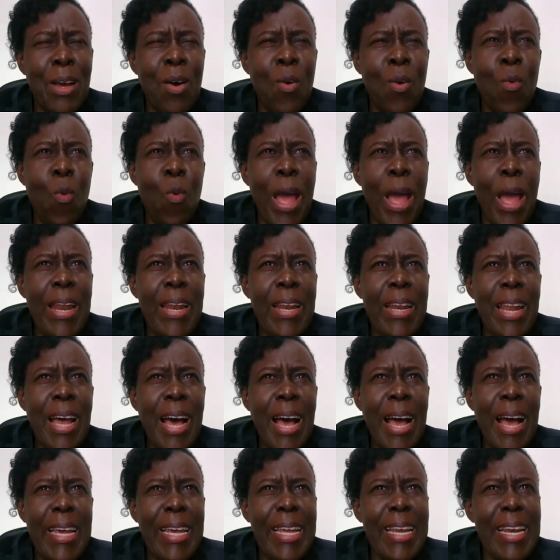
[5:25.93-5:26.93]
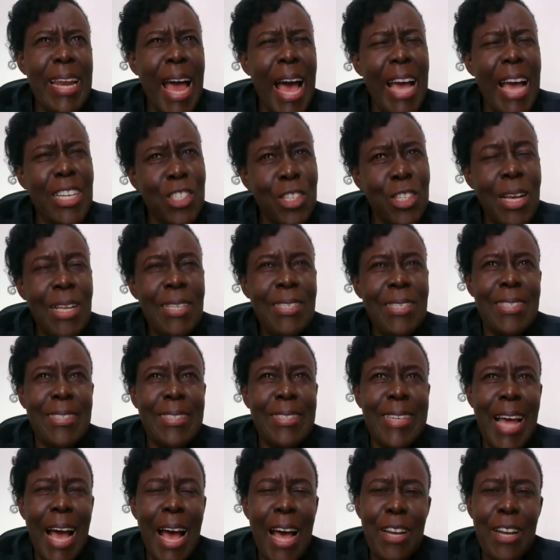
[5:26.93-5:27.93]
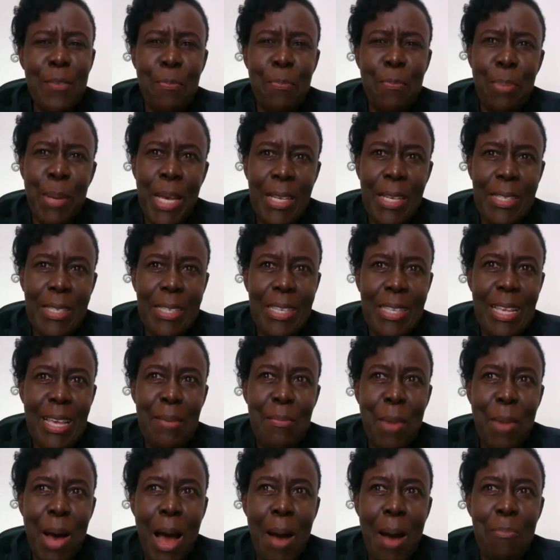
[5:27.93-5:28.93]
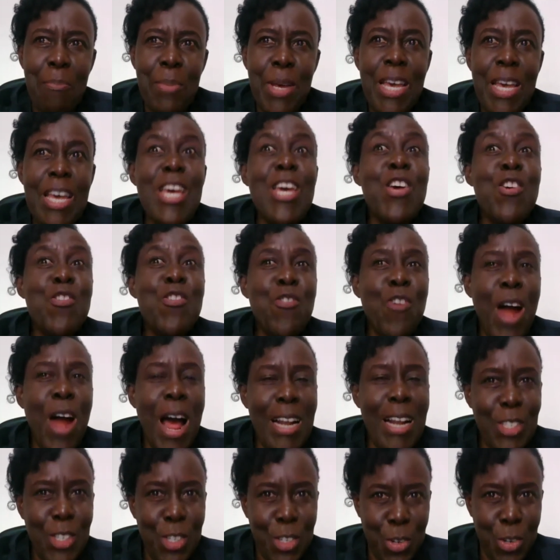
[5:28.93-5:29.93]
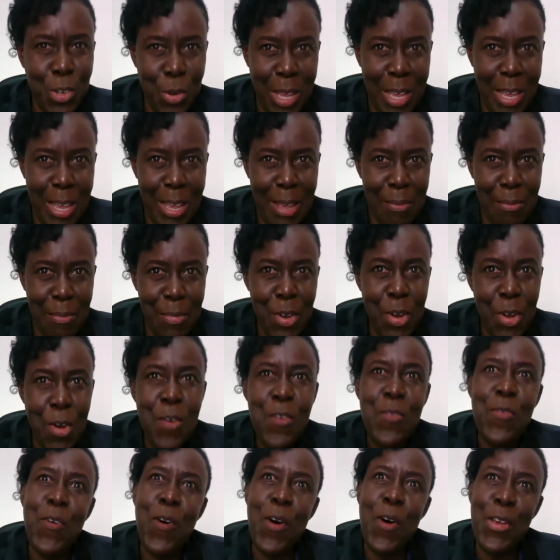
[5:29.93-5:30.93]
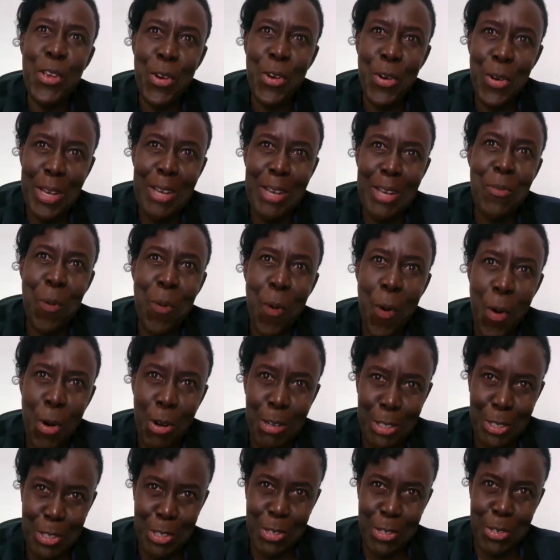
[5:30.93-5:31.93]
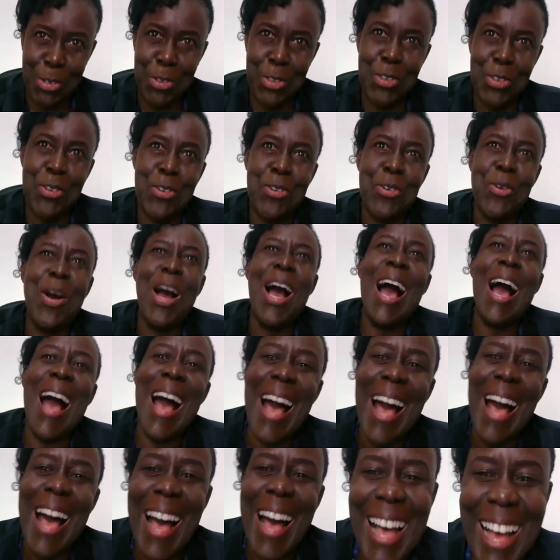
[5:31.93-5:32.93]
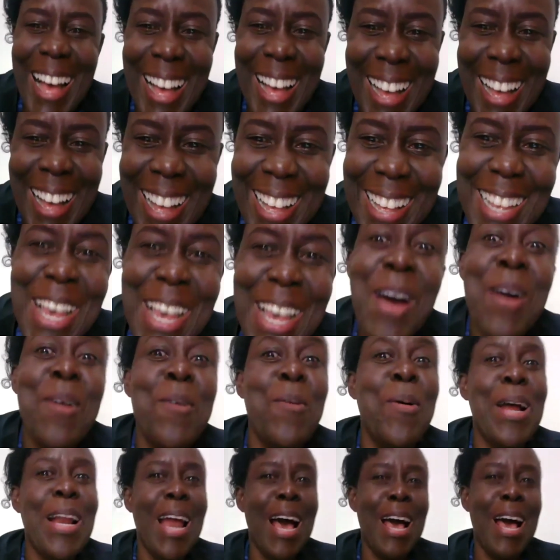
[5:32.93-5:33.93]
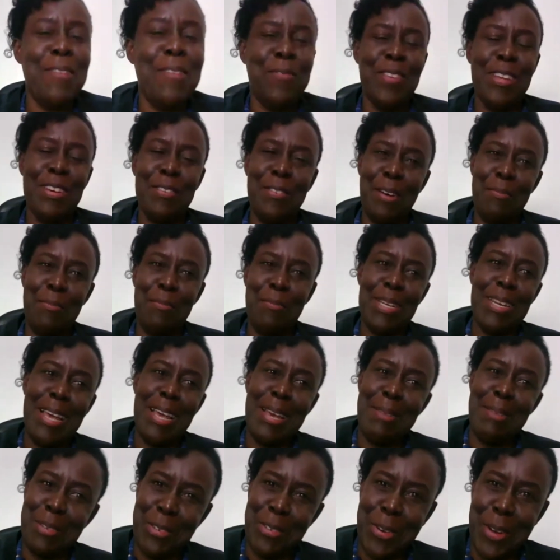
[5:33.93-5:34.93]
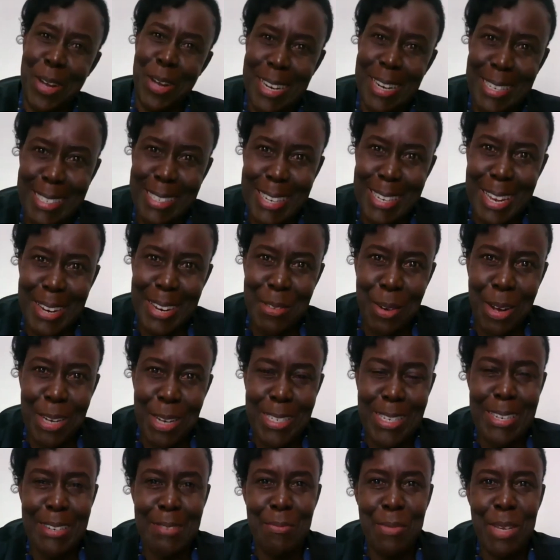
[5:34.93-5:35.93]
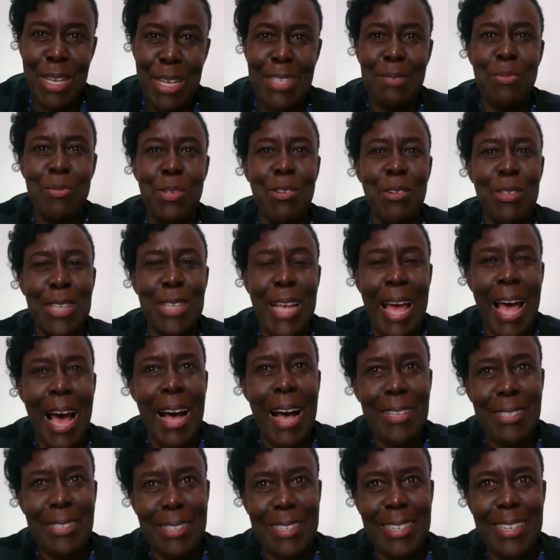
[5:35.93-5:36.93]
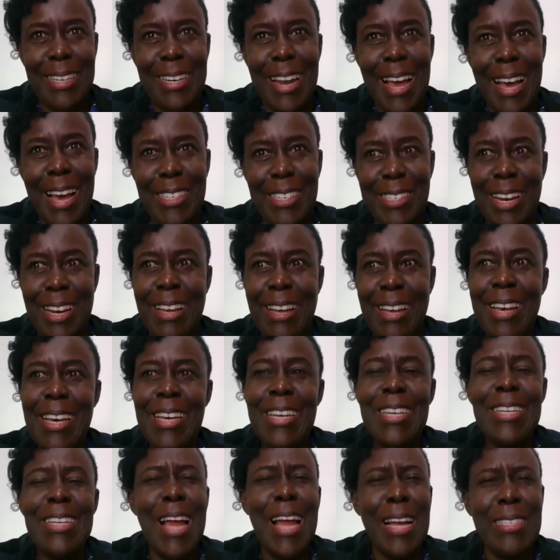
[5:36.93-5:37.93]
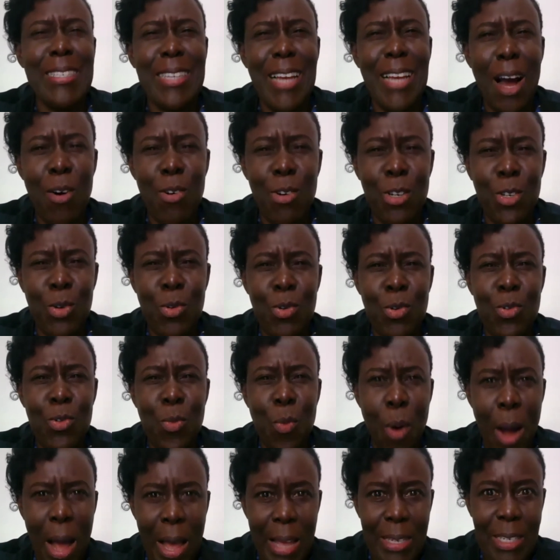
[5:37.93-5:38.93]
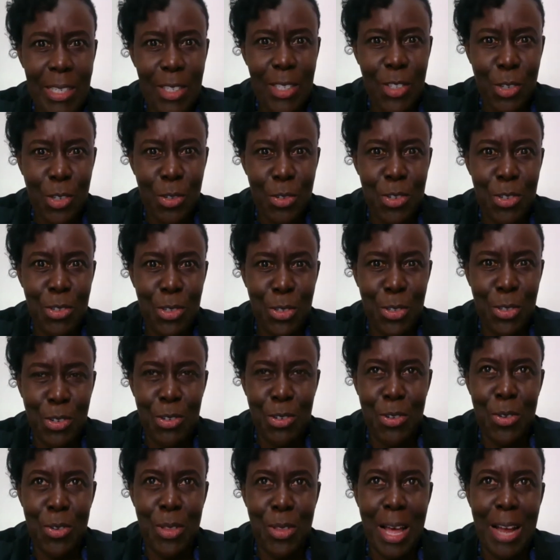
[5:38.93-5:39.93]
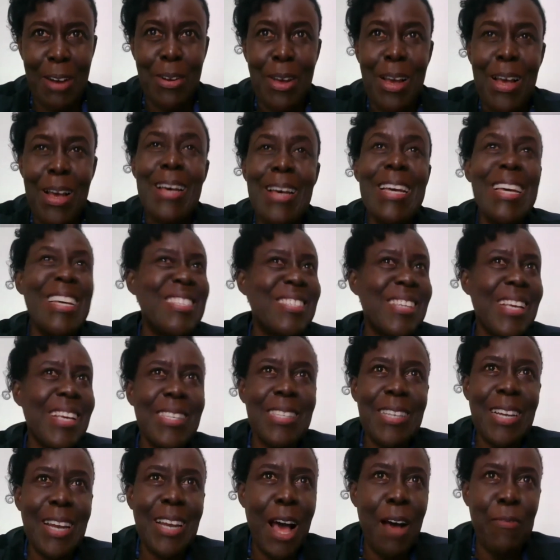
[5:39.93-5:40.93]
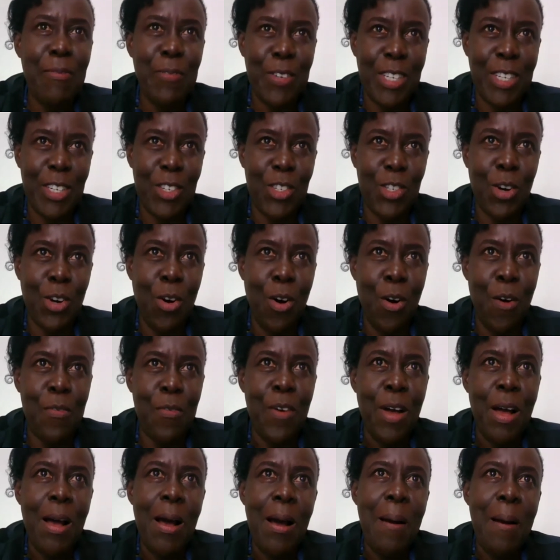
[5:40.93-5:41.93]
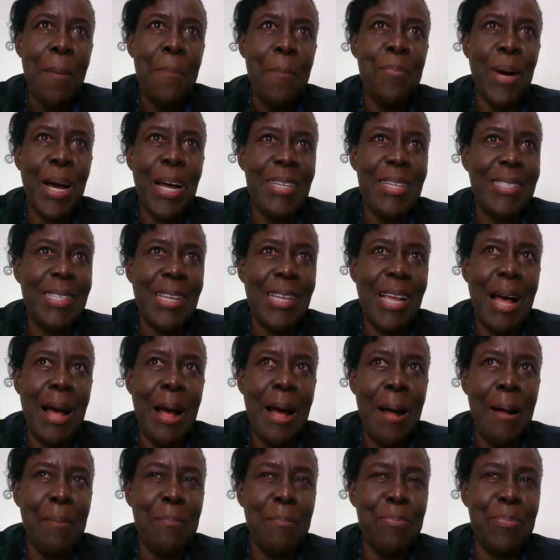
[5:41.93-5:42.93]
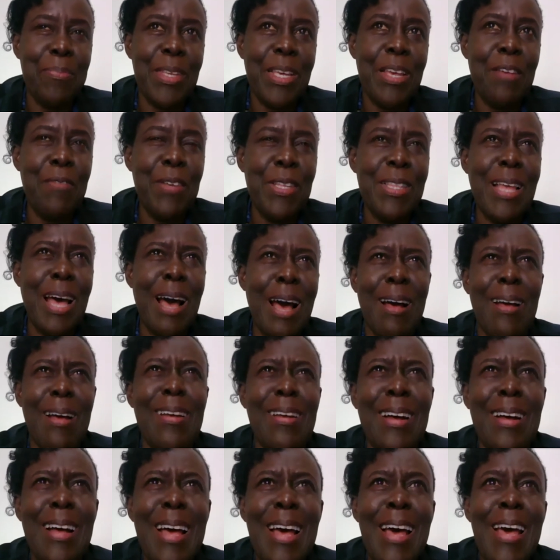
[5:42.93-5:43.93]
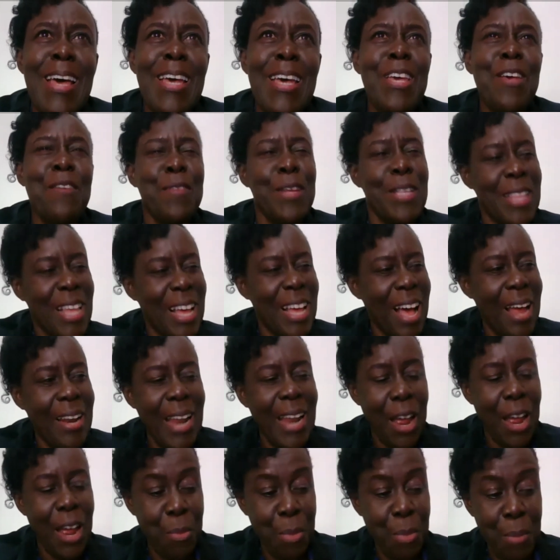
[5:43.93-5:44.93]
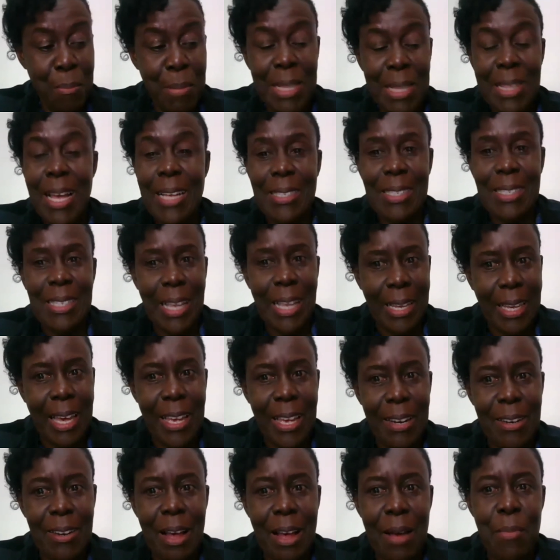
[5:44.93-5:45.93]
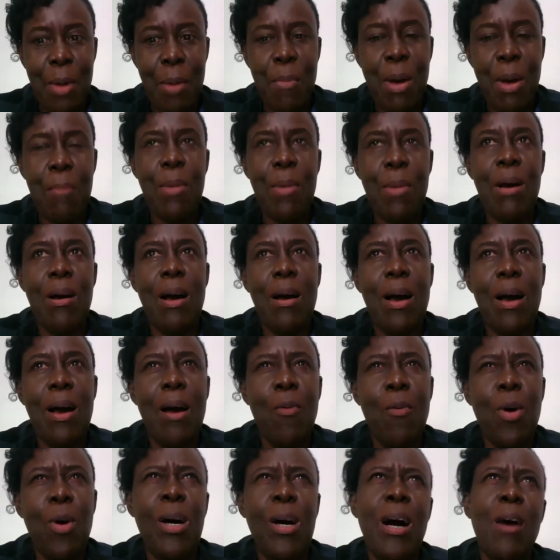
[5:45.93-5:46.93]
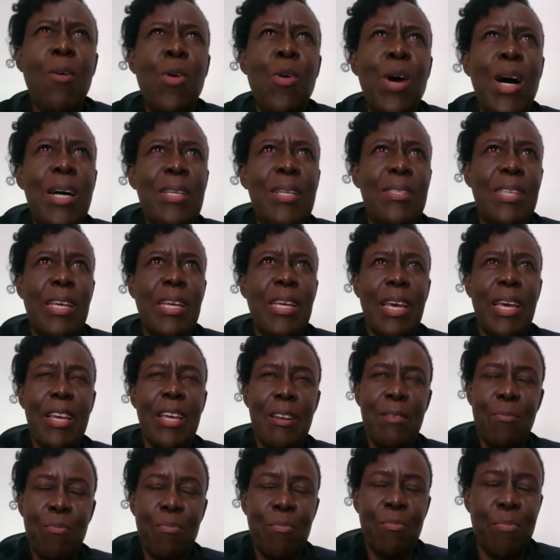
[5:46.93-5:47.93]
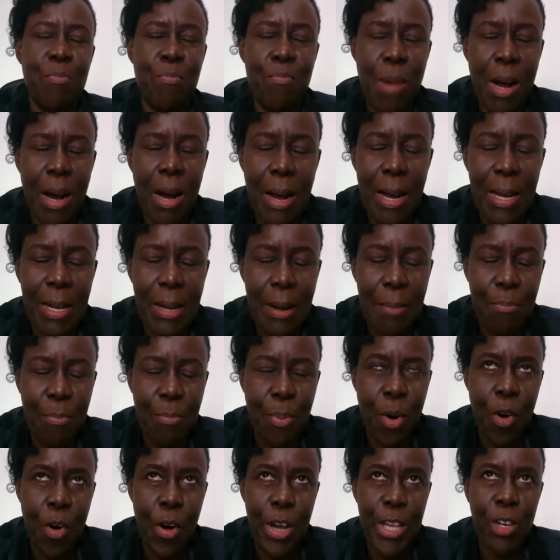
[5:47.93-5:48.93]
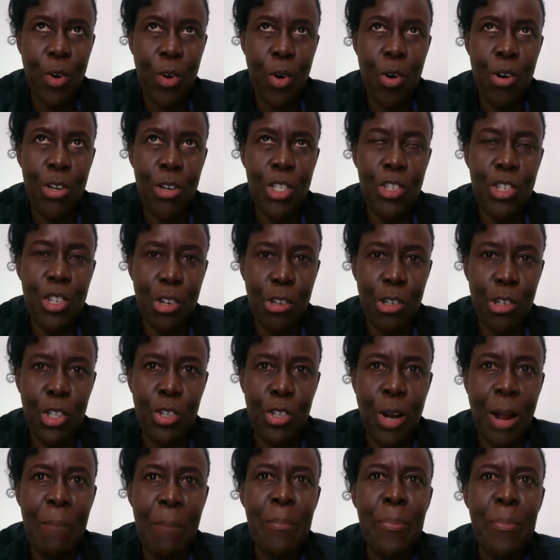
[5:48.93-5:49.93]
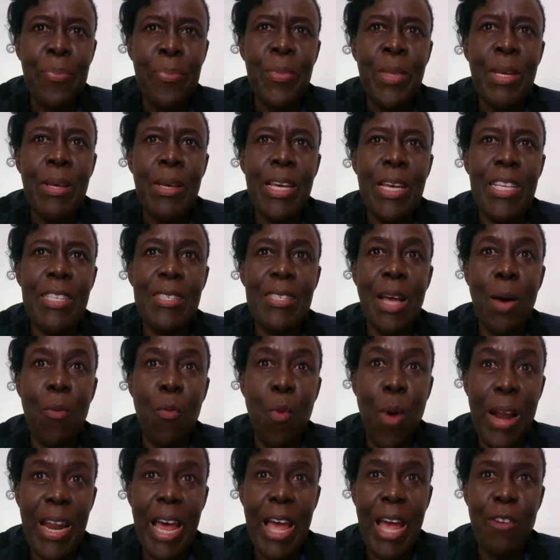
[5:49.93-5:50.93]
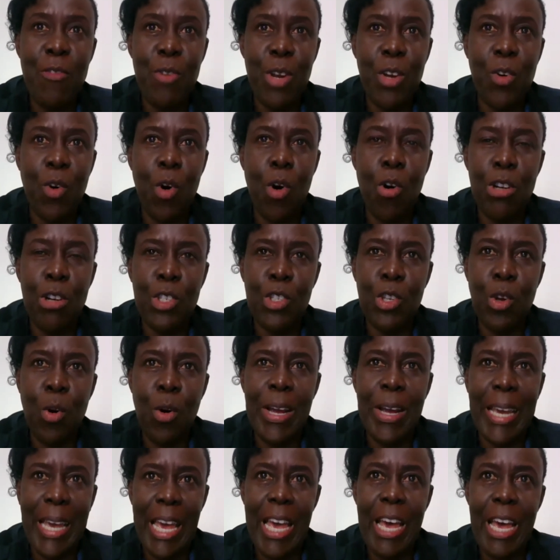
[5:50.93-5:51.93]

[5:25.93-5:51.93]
when Elisha's dad picks him up, he runs to him. For you, he walks to you. Well, I've never been able to understand what it means because I asked Elisha in adulthood, why did you used to do that? He just laughed it off. But and I remember that second, our second boy called Joshua. He's the one I recall so